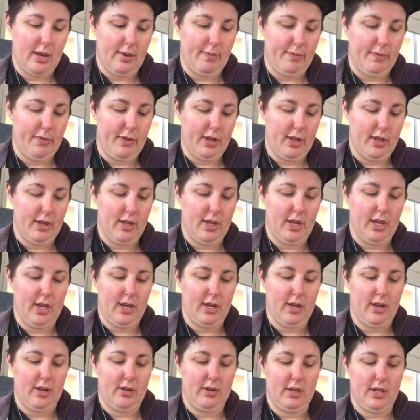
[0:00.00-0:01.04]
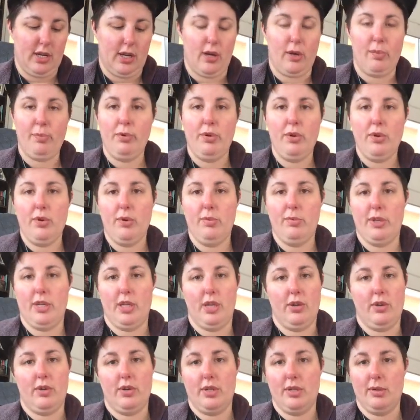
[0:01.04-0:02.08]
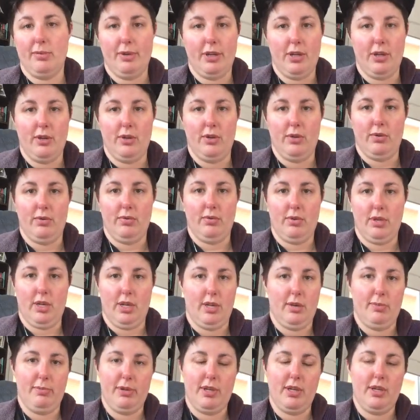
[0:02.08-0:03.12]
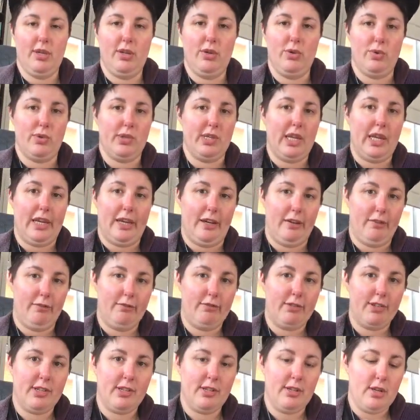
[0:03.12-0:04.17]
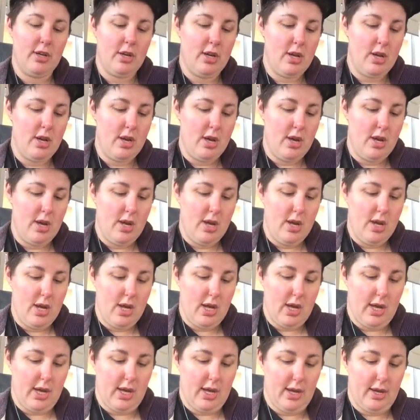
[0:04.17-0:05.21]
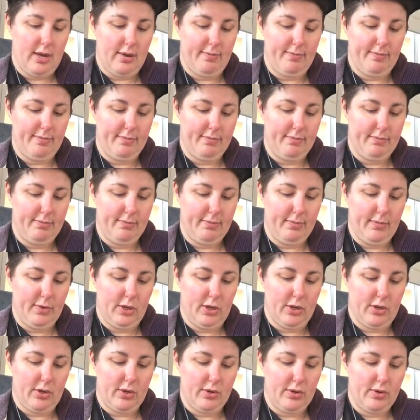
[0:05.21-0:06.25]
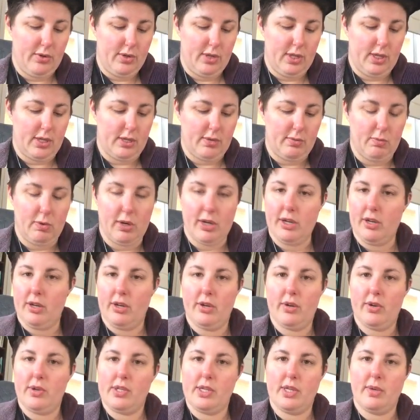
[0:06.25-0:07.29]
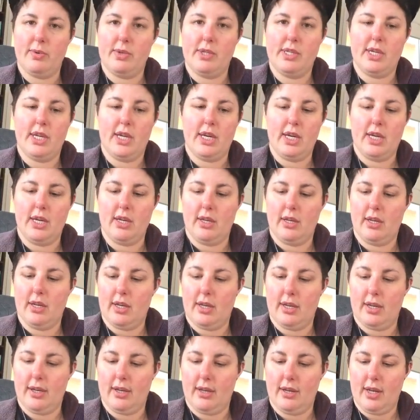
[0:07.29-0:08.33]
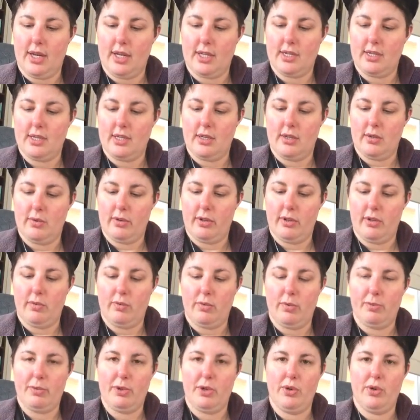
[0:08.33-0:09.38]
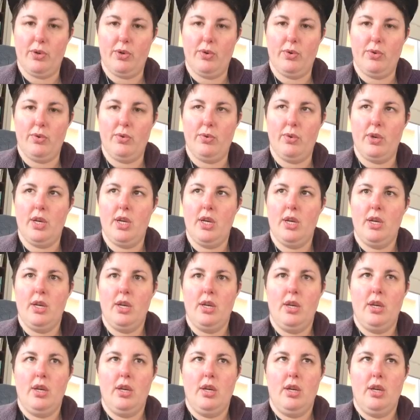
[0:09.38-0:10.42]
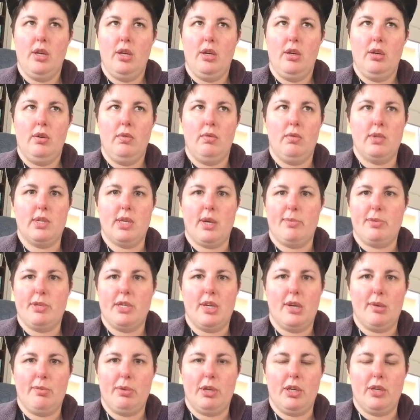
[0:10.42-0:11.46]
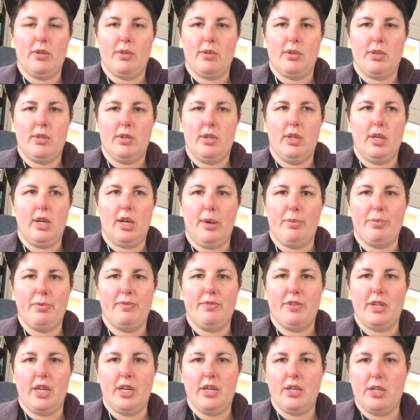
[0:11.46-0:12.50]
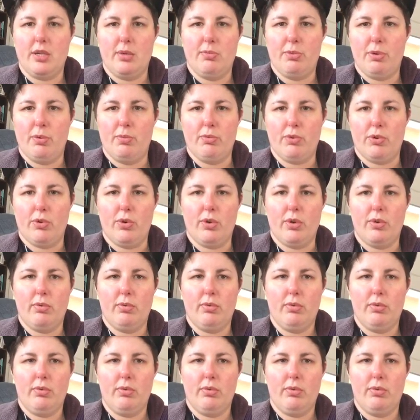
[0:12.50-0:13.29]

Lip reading: They're there to help you, but they're not there to be your slaves. You know, this one nurse I was saying had to deal with a woman who was upset because the cup of tea she'd been brought